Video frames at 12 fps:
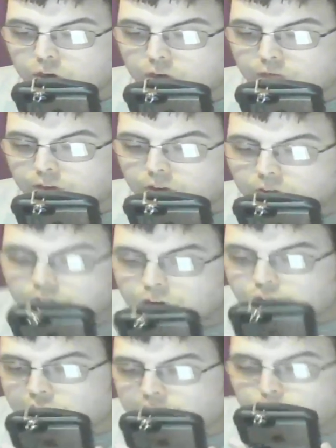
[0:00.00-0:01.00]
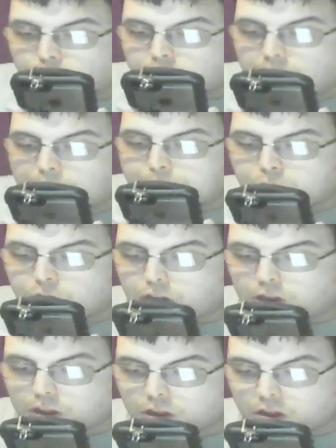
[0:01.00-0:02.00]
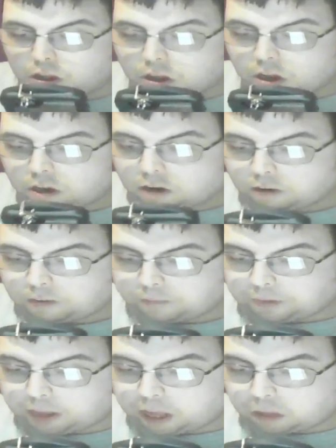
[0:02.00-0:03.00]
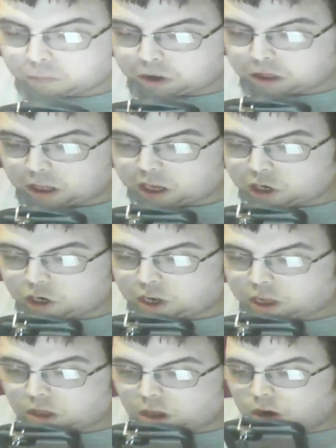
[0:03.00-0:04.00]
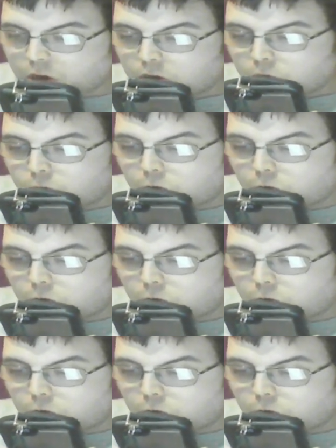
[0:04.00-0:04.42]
of chilly receptions. His prestigious uncle